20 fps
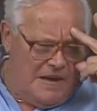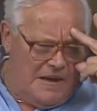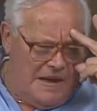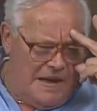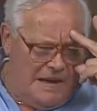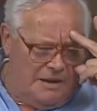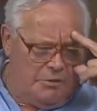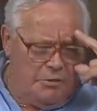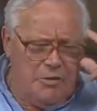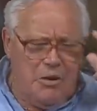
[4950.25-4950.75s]

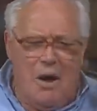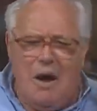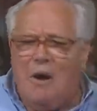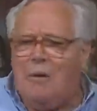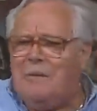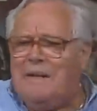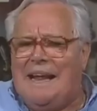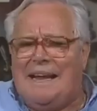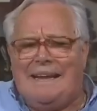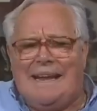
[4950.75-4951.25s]
I don't know how
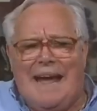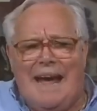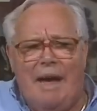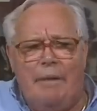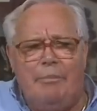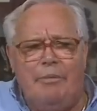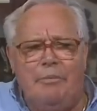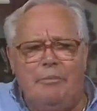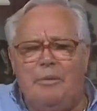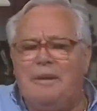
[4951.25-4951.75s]
that
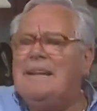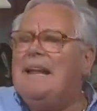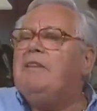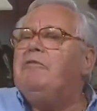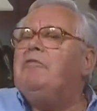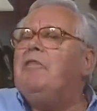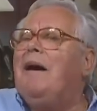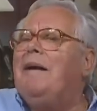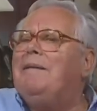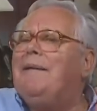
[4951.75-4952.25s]
happened, but they
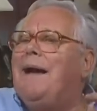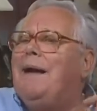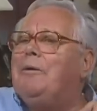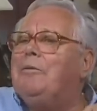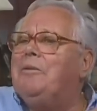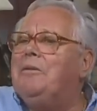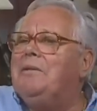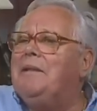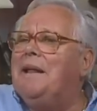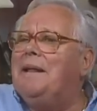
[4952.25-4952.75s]
found out
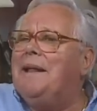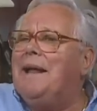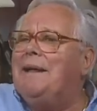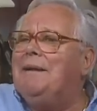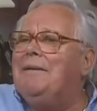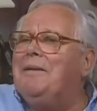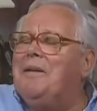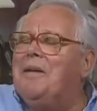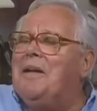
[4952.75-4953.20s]
that I